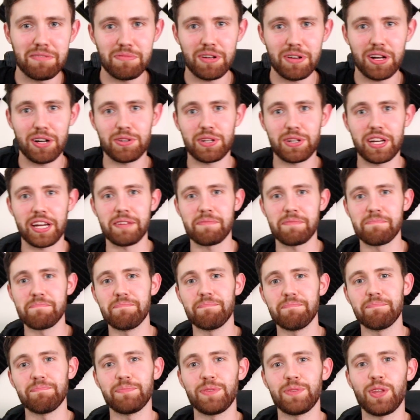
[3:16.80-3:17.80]
Okay,
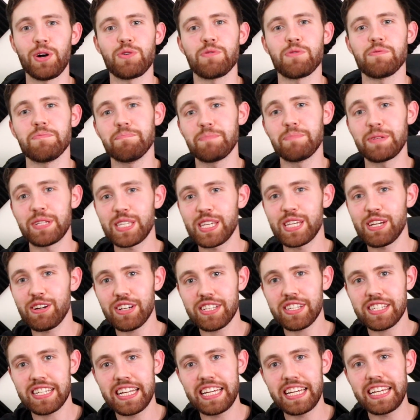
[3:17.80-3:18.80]
no, but
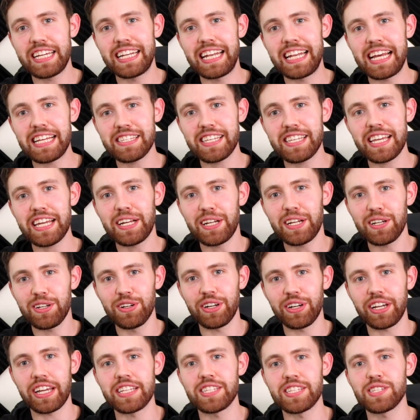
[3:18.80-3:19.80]
seriously, let's take a
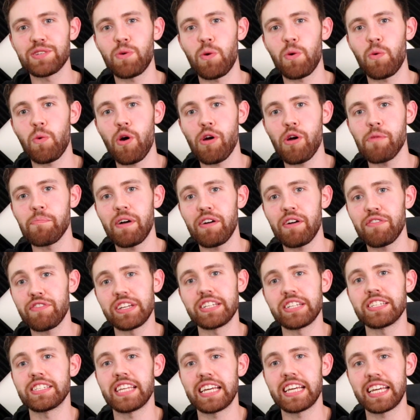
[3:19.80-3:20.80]
look into what Warren Buffett
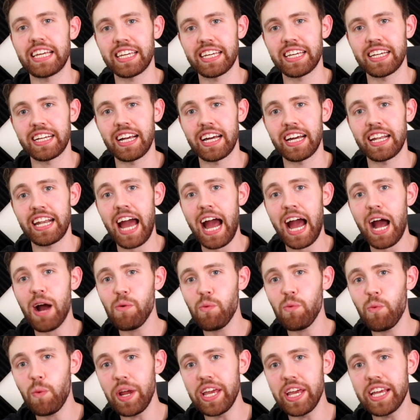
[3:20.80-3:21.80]
is thinking and how
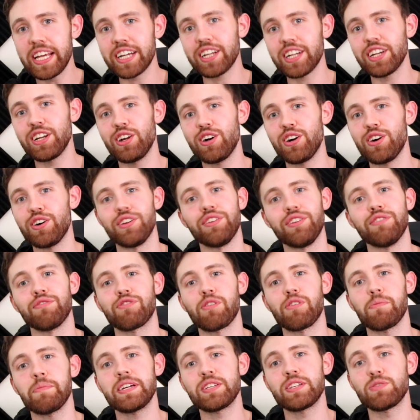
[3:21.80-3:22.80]
we can learn
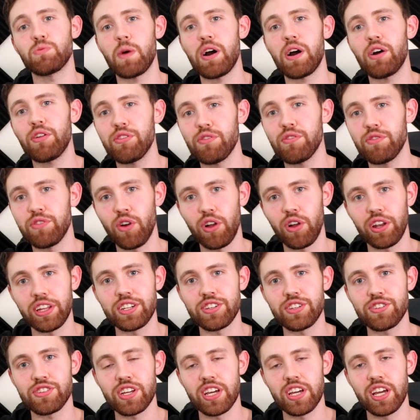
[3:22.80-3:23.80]
from his wealth of
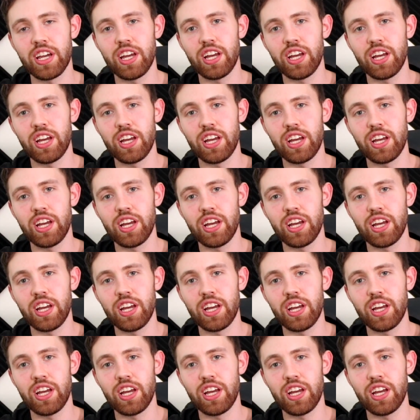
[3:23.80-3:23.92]
knowledge